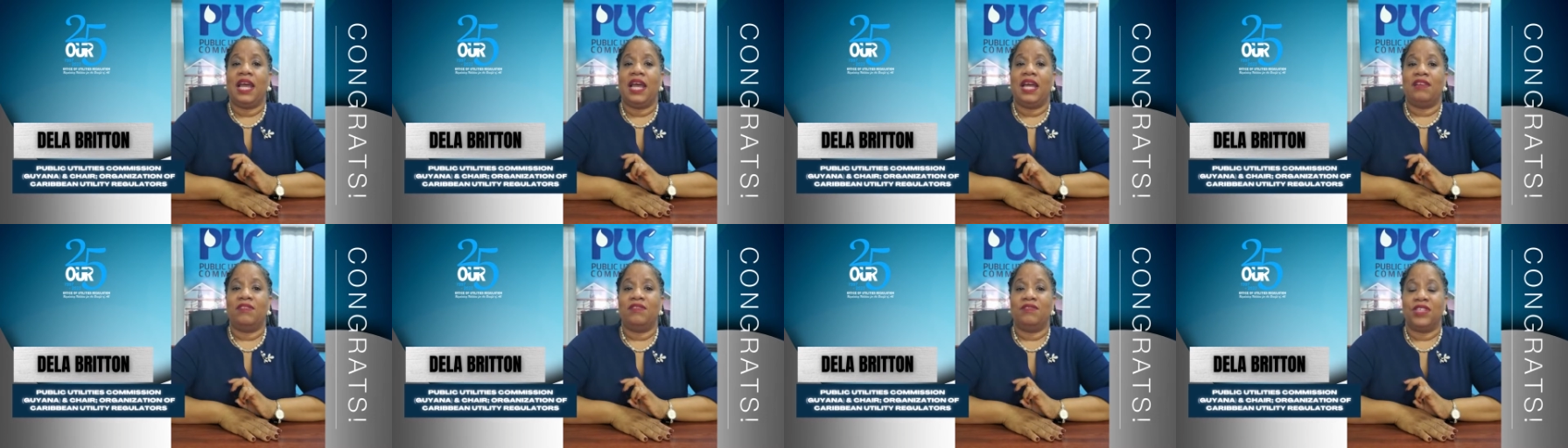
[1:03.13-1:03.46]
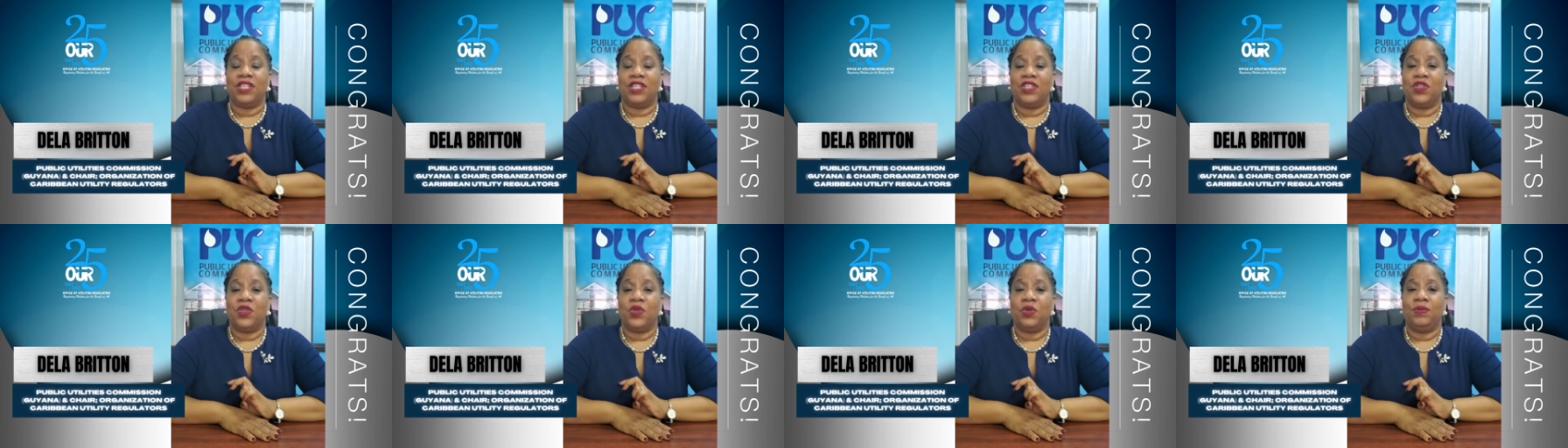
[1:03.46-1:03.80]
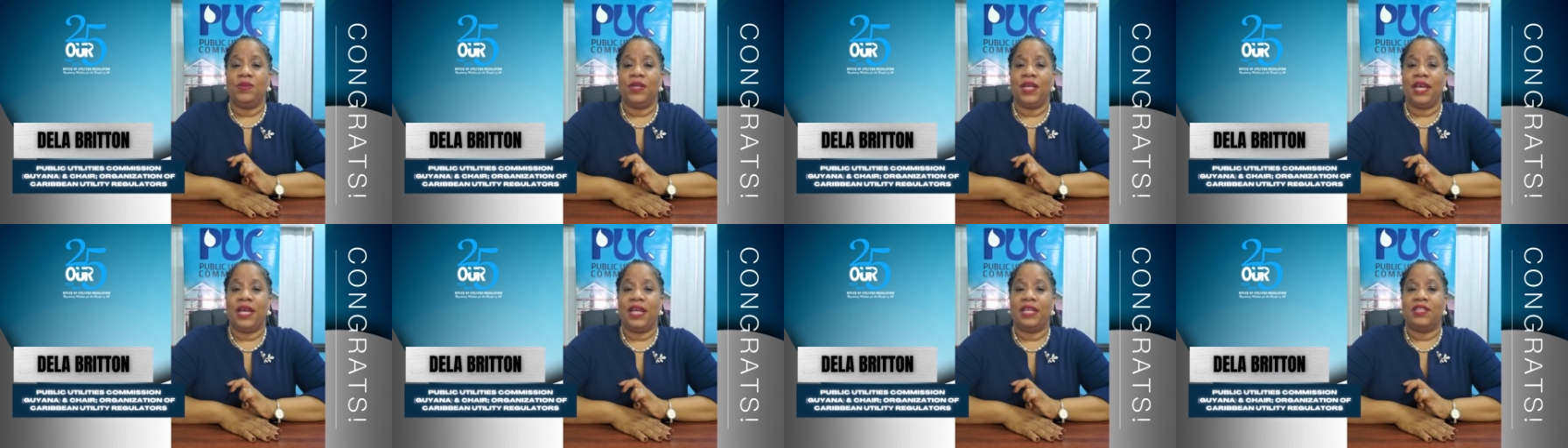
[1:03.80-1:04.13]
and
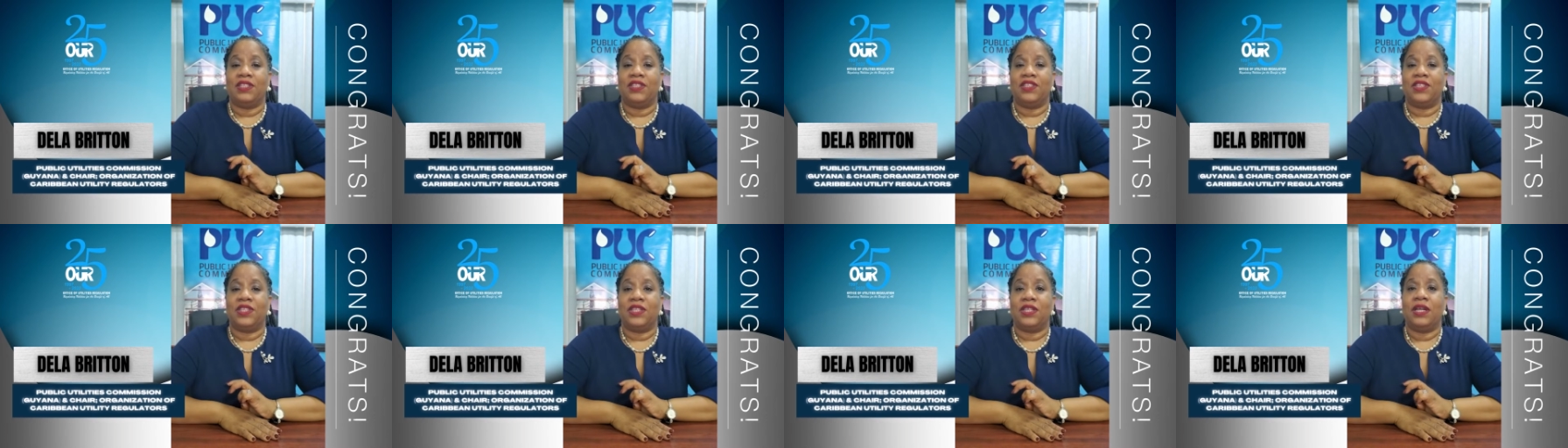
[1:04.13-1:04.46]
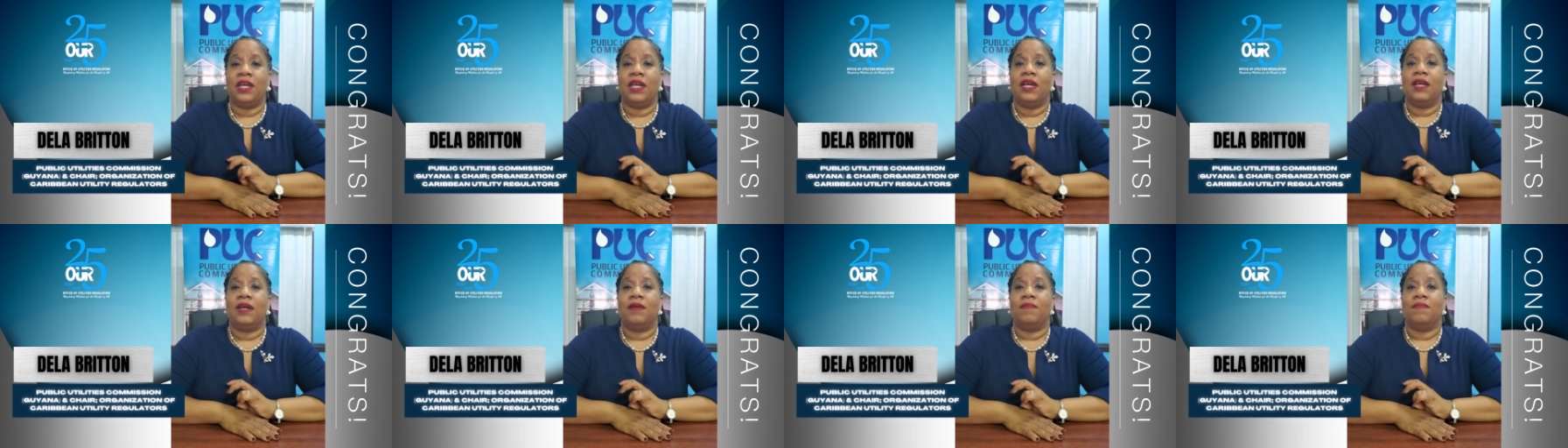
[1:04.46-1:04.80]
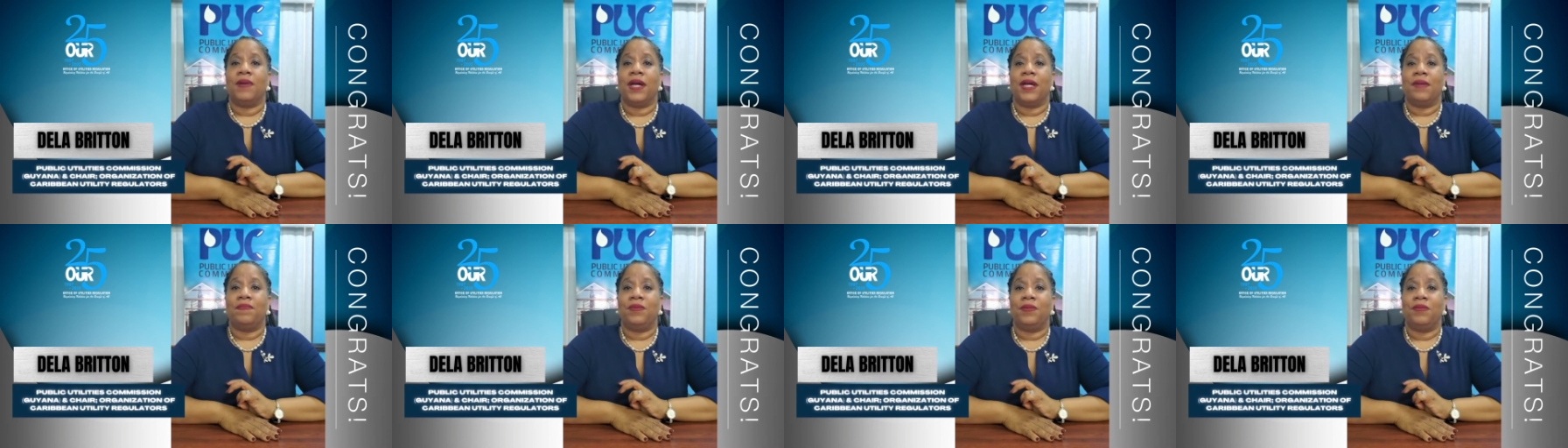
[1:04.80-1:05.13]
renewable energy
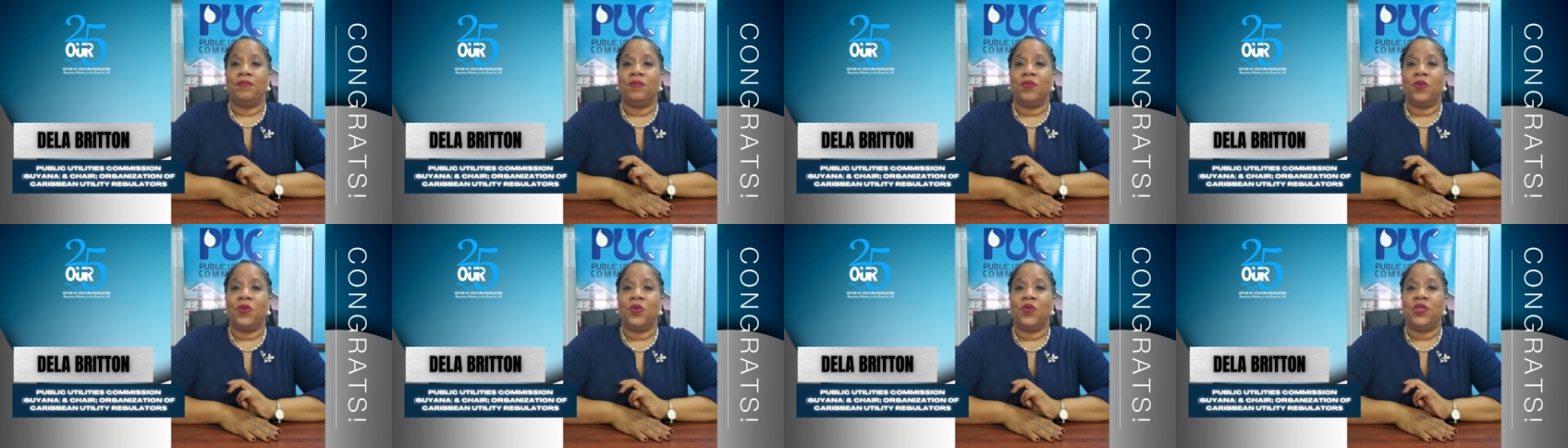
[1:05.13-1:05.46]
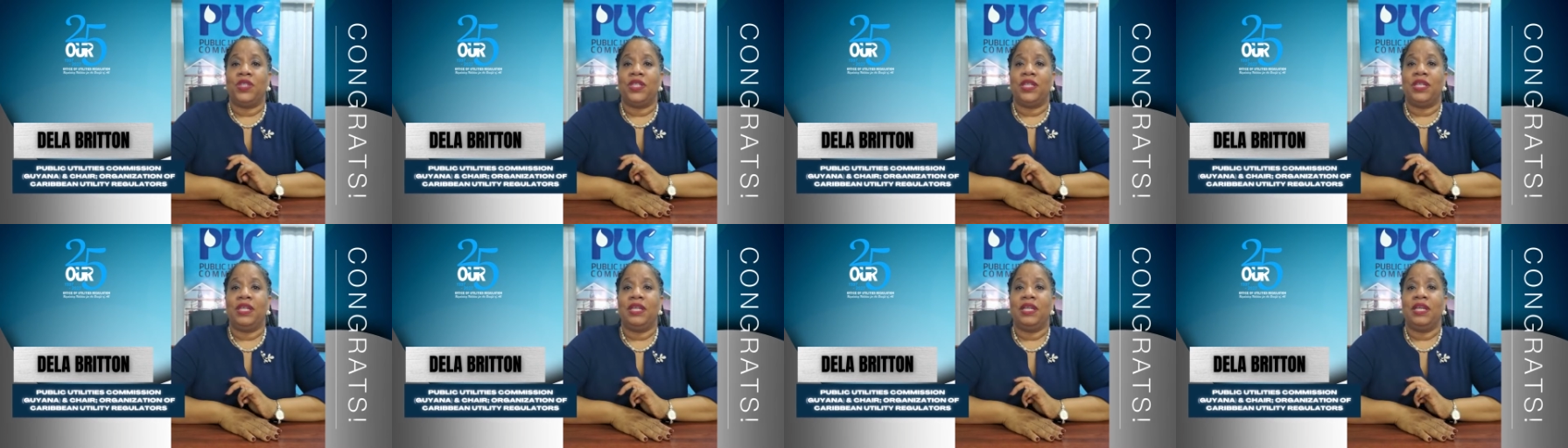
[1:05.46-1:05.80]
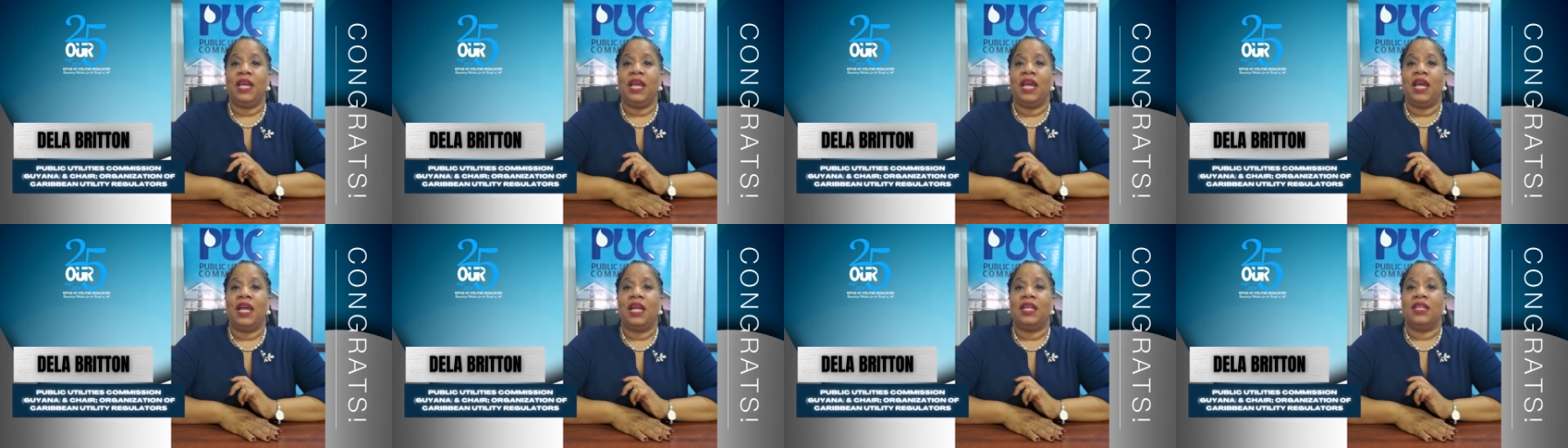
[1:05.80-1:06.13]
by
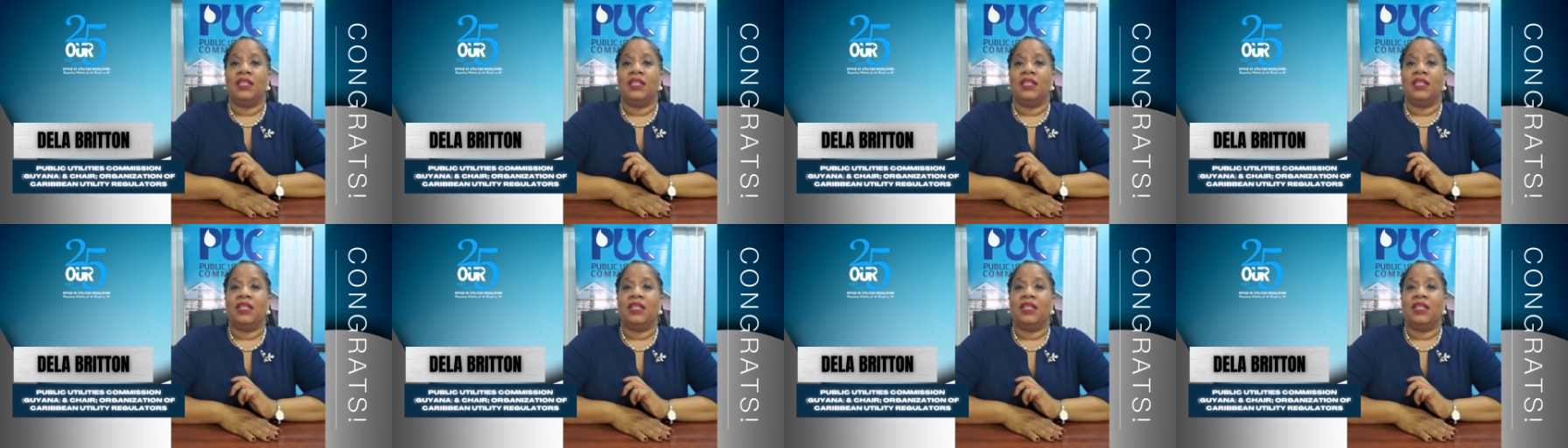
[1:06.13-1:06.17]
promoting